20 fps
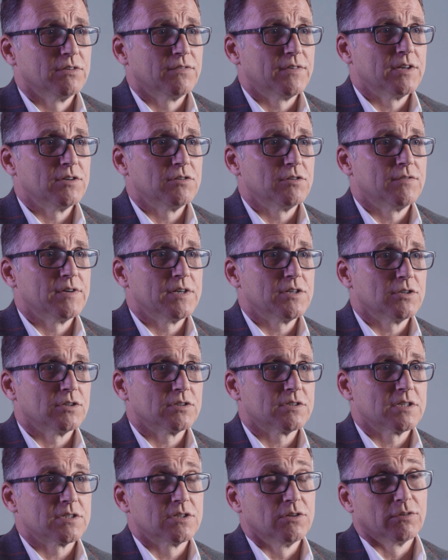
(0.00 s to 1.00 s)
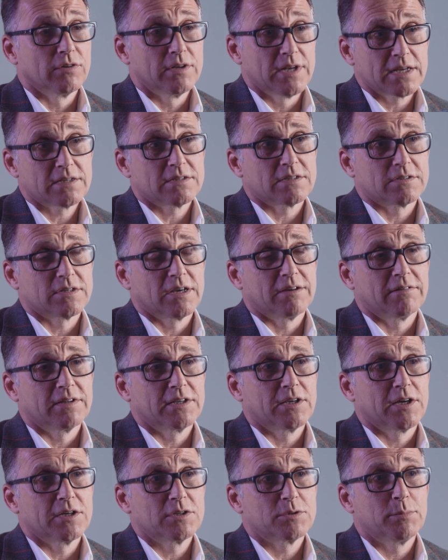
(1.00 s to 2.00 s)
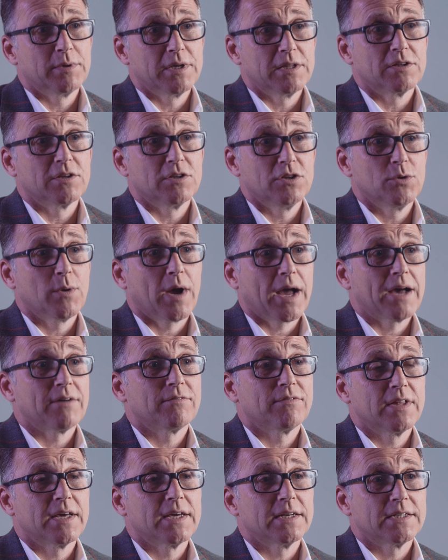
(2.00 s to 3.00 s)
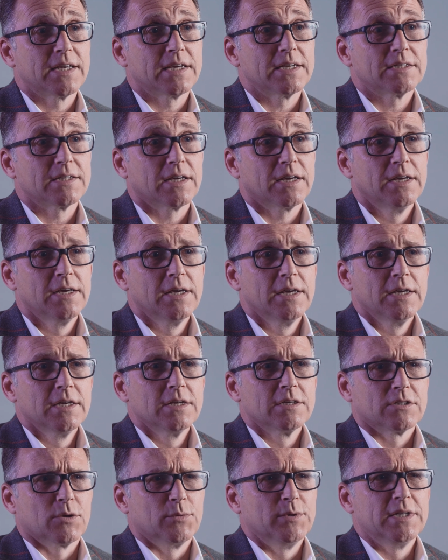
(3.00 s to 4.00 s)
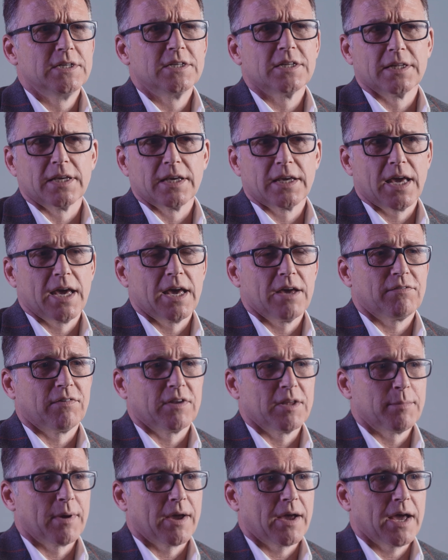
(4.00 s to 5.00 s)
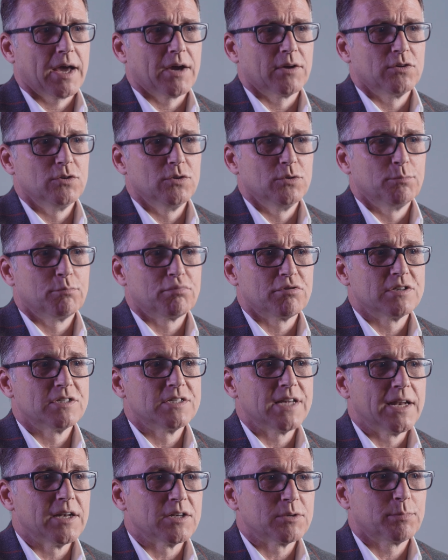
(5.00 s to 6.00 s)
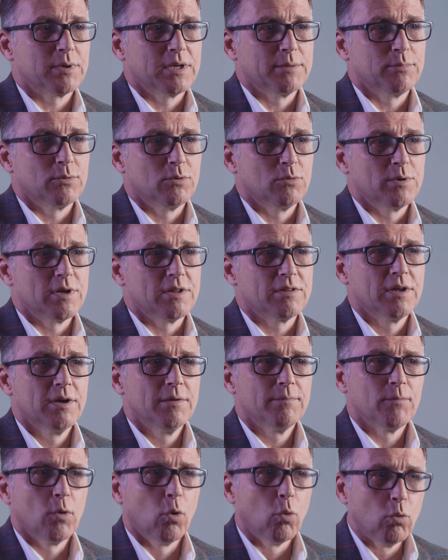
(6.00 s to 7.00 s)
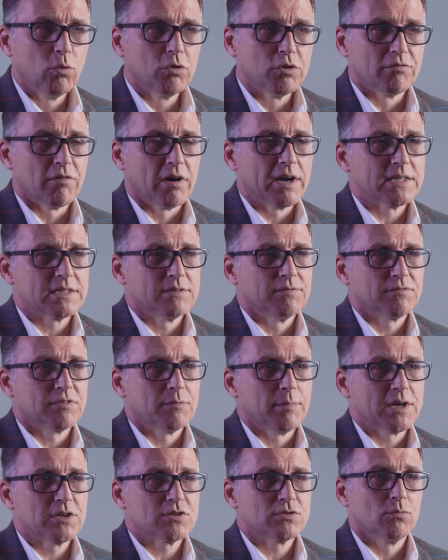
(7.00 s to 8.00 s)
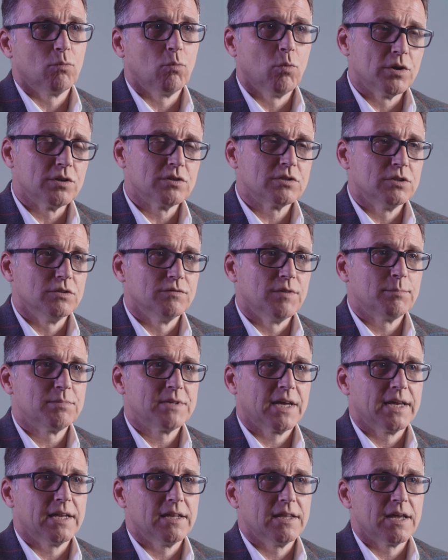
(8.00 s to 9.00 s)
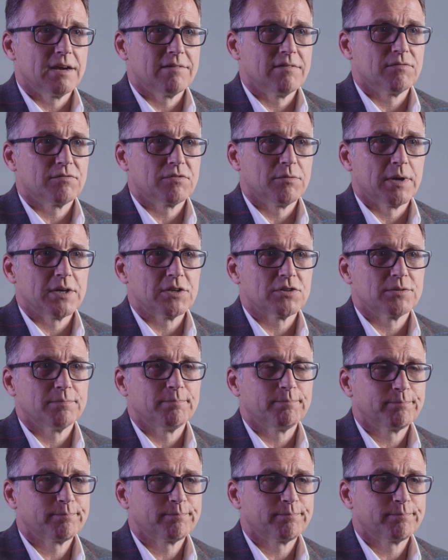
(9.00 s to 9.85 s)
of individuals is not necessarily going to be that you have their data. So we need to think carefully about how you present people with all the right information once you've obtained their information.